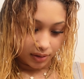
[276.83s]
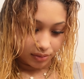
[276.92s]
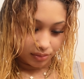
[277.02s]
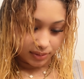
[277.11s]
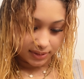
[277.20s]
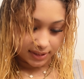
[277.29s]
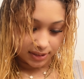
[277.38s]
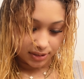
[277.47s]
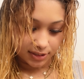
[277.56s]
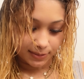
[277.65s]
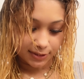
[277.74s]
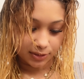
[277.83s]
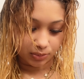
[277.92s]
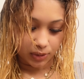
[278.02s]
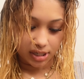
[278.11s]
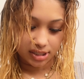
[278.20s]
Oh, it says you're supposed to
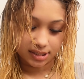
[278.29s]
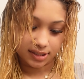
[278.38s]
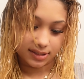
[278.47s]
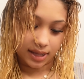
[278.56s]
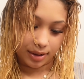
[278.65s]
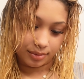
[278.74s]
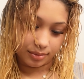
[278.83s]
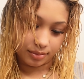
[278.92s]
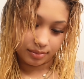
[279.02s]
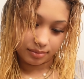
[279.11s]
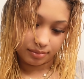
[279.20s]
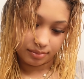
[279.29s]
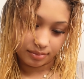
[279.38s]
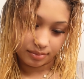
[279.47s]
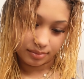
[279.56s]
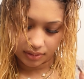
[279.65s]
wash this out.
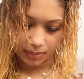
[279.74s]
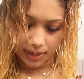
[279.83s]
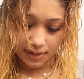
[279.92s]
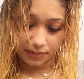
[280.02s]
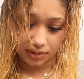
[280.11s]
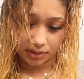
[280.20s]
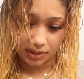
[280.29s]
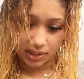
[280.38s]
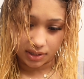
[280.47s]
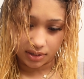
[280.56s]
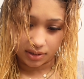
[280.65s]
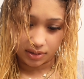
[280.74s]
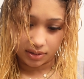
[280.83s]
No, I have curly hair.